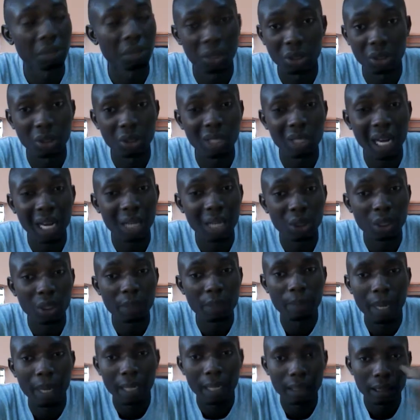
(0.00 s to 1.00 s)
It's not actually
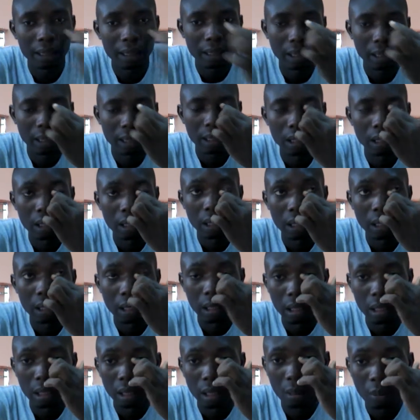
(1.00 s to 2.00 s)
bad,
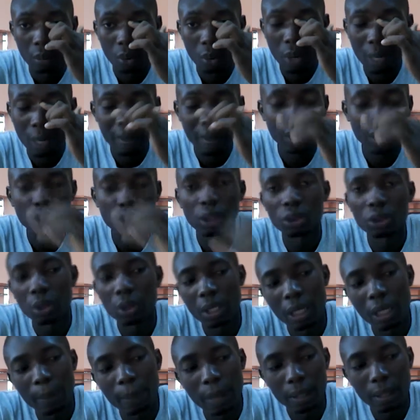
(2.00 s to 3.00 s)
but what I'm actually
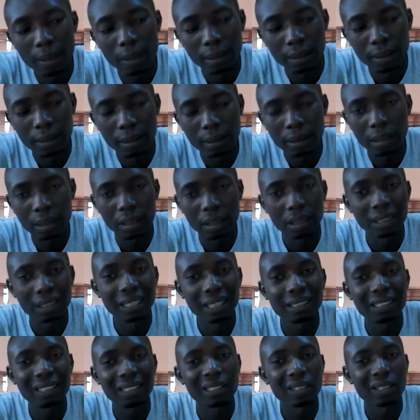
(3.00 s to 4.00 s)
talking about is
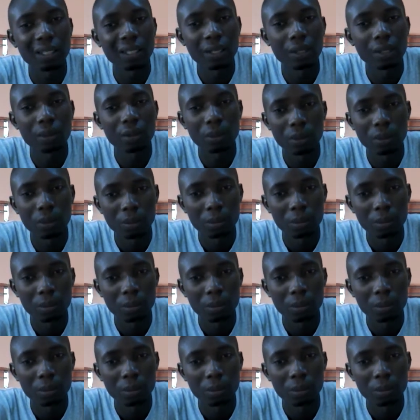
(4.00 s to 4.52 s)
get a skill.